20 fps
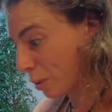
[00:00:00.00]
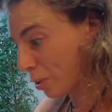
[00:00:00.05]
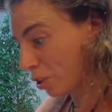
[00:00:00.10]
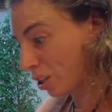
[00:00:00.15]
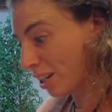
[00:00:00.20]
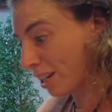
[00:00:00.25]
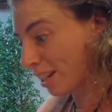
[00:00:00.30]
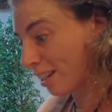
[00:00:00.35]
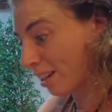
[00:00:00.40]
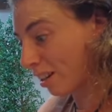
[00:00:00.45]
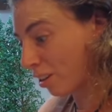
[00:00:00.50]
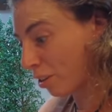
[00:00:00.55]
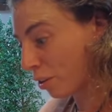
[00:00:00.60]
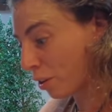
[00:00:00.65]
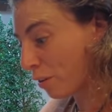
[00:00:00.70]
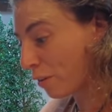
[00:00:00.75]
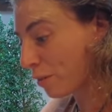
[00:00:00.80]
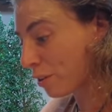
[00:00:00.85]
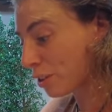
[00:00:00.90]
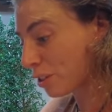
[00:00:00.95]
which I need a lot
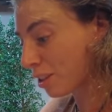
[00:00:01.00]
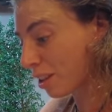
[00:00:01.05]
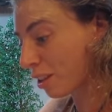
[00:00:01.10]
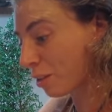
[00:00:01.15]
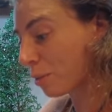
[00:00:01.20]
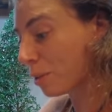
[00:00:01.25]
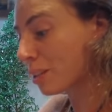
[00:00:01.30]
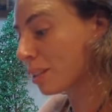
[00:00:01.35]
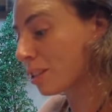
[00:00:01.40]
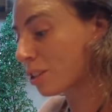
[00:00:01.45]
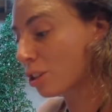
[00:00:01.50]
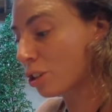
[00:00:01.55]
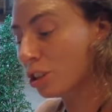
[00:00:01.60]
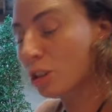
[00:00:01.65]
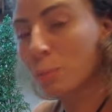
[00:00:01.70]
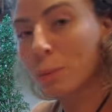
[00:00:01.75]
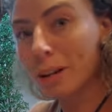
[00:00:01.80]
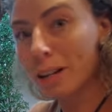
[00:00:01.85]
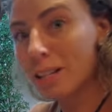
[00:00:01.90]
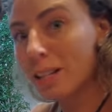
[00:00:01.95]
of because otherwise it's too
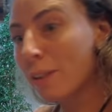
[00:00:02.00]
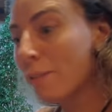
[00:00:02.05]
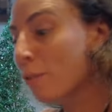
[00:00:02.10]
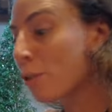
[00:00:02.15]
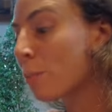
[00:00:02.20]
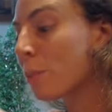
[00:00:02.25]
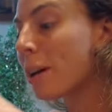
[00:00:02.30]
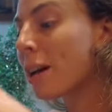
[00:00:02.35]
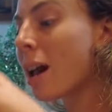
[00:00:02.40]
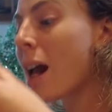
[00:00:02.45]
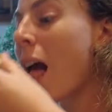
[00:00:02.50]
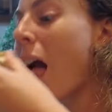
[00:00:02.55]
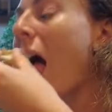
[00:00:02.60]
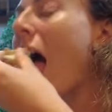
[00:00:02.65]
spicy for me.